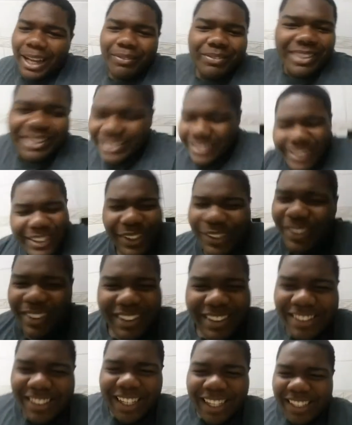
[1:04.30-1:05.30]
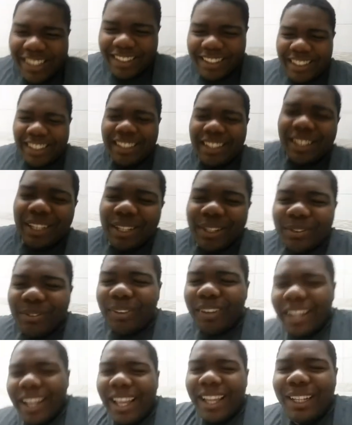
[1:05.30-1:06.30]
I'm just so excited.
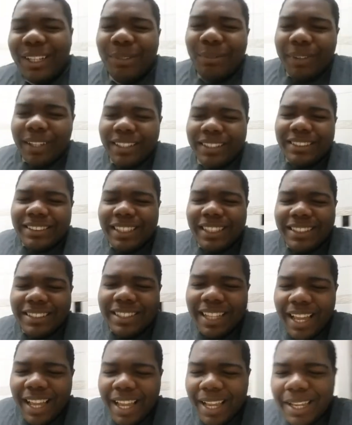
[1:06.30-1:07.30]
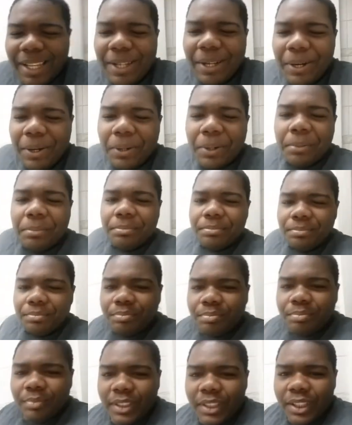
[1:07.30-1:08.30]
Well, anyways, today,
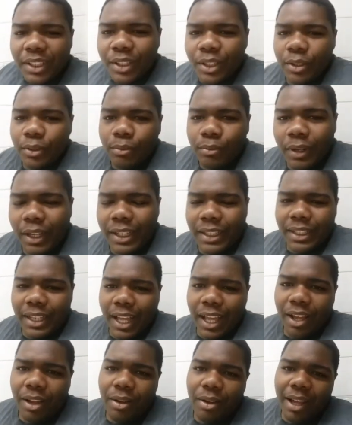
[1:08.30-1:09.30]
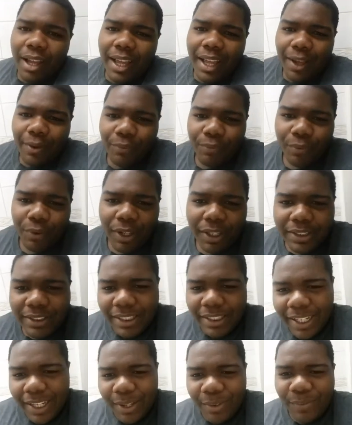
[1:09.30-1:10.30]
um. Right now, I have work
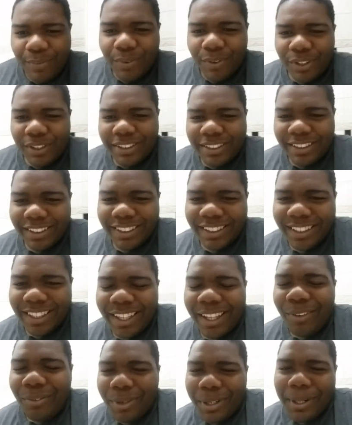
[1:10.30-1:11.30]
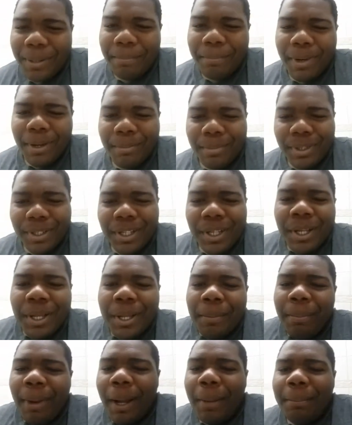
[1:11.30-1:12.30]
today, unfortunately. What a bummer.
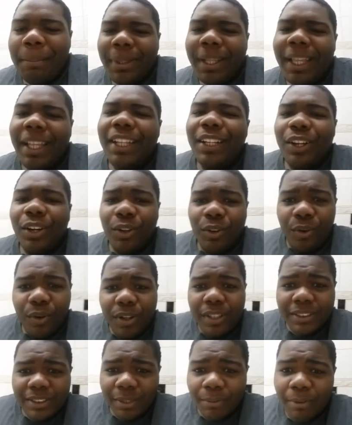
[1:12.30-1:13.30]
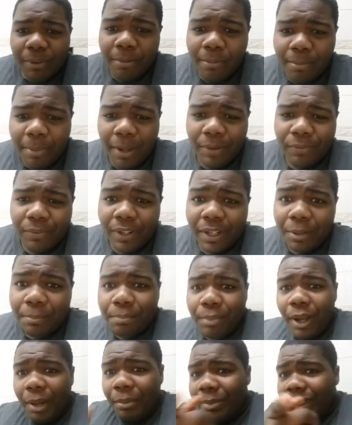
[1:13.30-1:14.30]
But I'm planning on going somewhere with my friend.
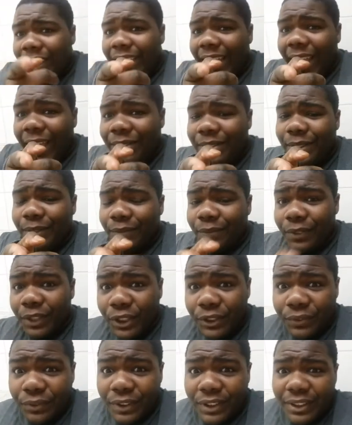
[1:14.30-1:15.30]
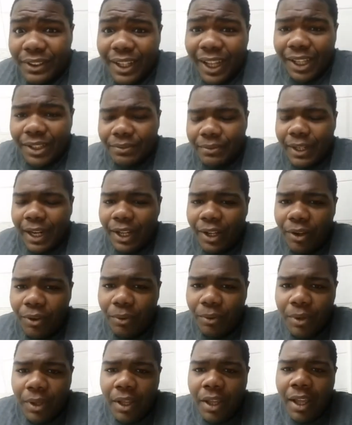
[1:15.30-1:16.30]
I'm probably going to have some footage for you guys when I
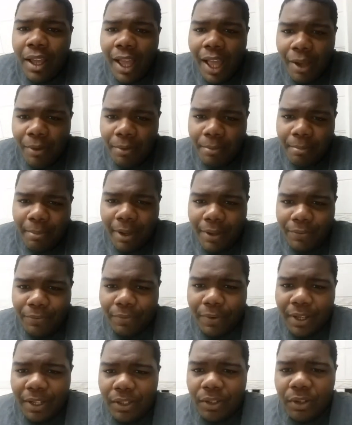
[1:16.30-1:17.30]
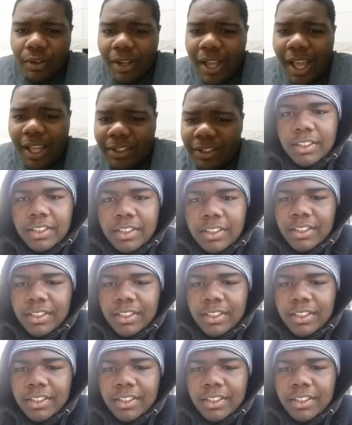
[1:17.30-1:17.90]
go out with my friend or after.